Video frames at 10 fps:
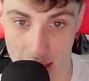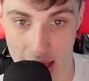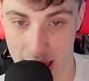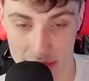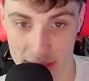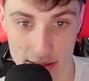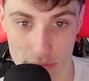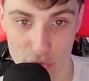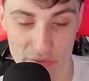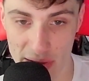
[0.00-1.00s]
think the
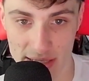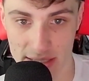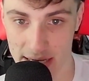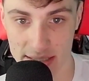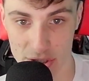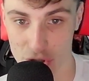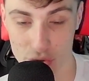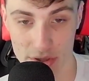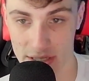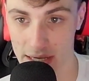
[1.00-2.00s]
move made sense as soon
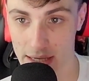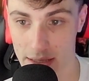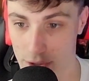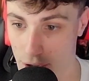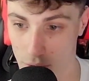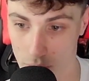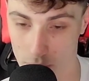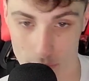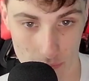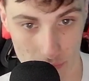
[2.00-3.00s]
as he, you know,
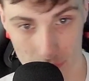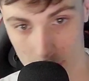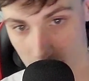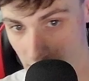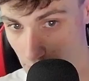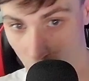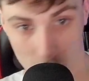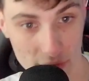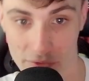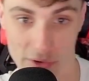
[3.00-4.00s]

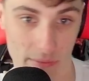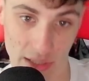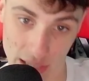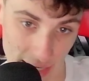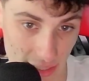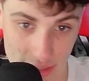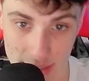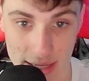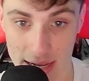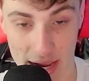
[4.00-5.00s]
departed from Atlanta,
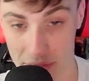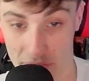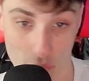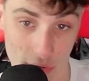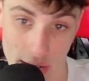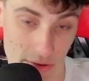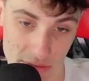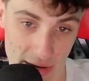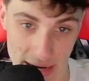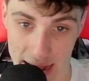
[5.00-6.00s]
and the 49ers made
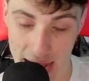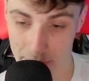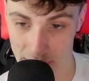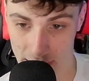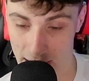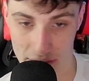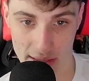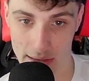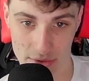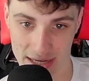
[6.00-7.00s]
it happen. And I think it
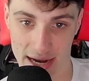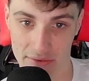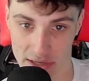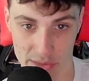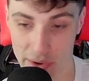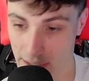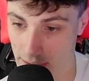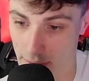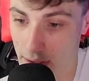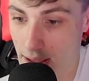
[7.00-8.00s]
was kind of expected,
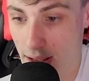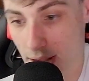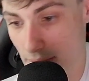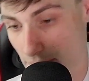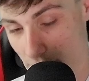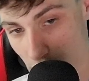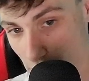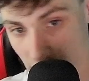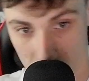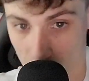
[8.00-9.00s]
you know, that
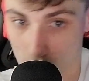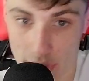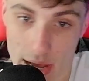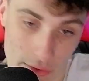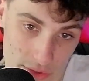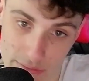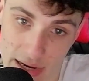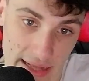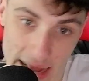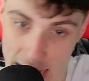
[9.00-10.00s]
the 49ers made
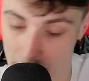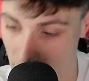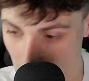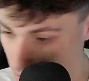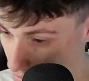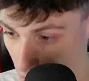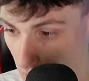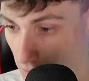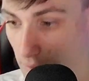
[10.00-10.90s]
that happen all along.